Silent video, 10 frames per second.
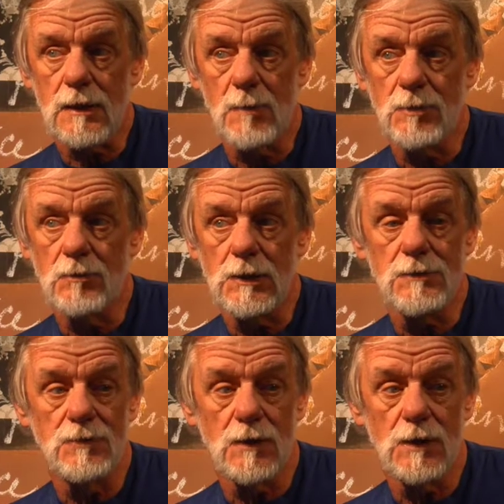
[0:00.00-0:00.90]
couple
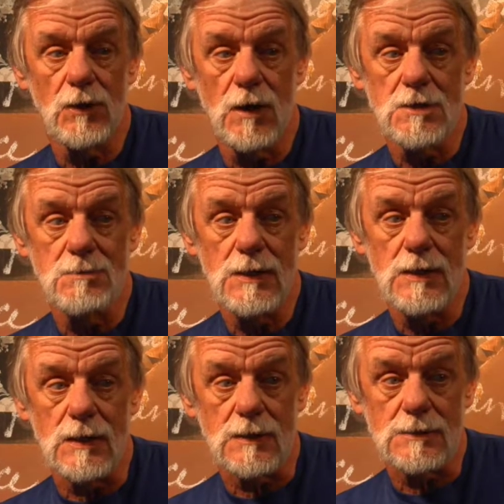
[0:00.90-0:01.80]
really very large
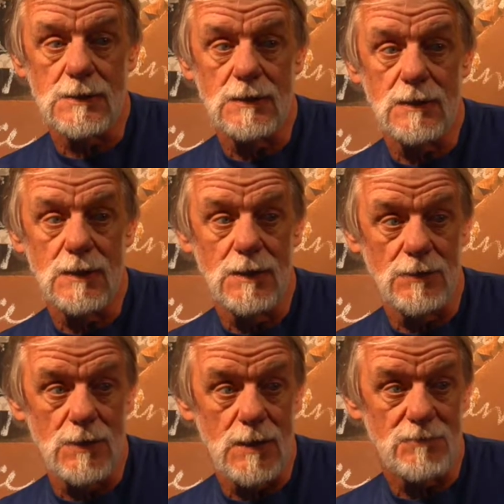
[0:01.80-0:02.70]
meetings. And
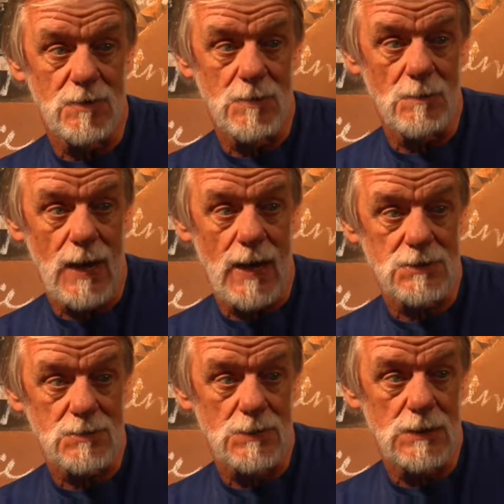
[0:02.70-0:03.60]
another name from the
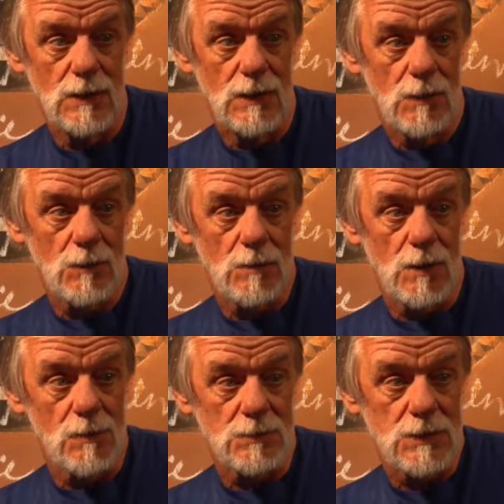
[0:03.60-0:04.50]
past, we, we
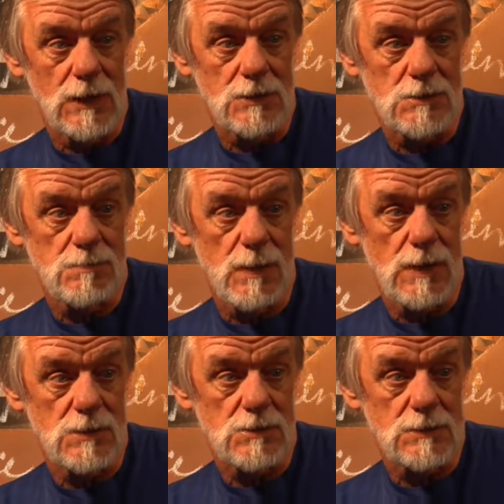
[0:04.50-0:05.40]
were able to get
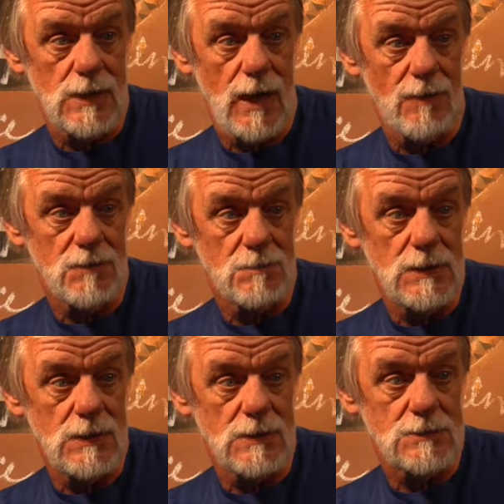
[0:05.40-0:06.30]
space to have the
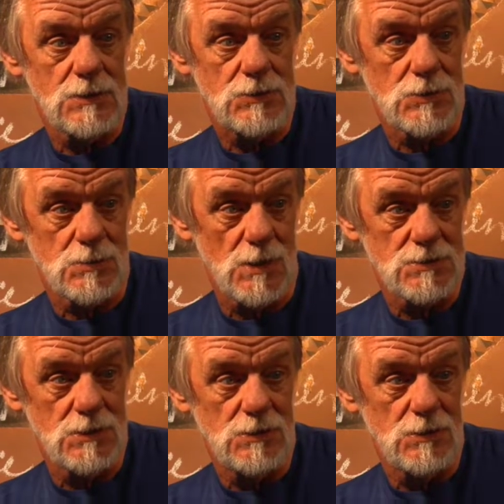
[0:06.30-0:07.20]
meetings at George
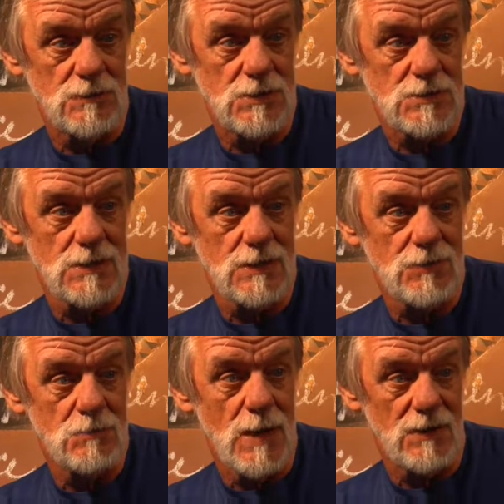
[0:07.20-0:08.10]
Washington University
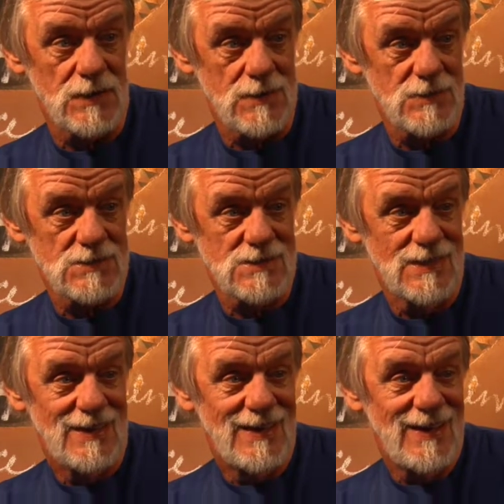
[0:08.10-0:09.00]
through Mal Davis.
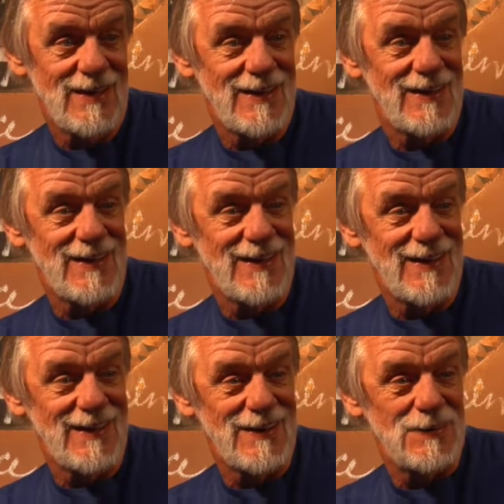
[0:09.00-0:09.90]

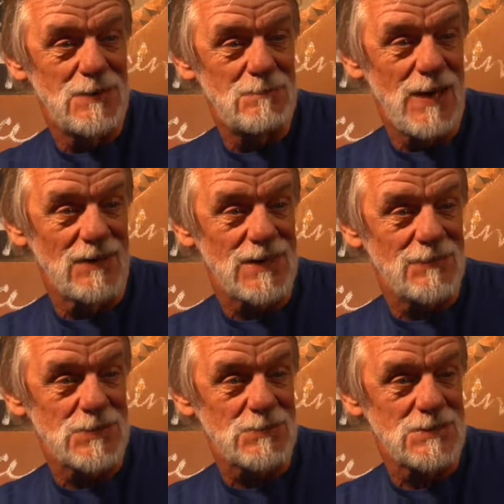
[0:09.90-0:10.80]
Uh, Mal
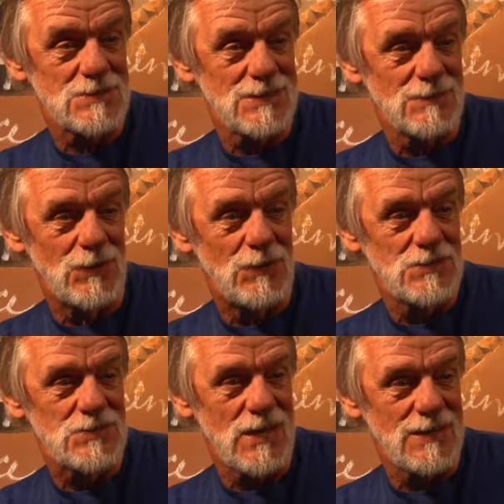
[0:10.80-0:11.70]
Davis was the
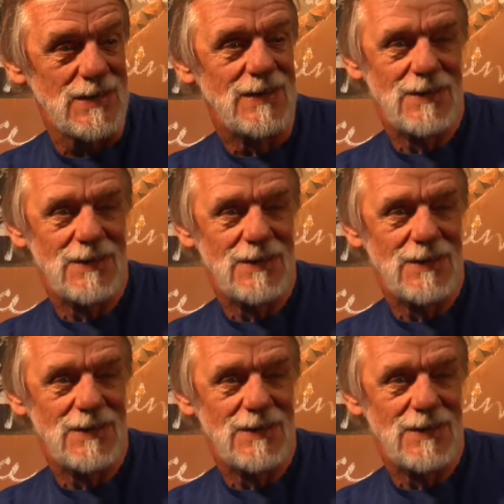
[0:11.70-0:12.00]
on site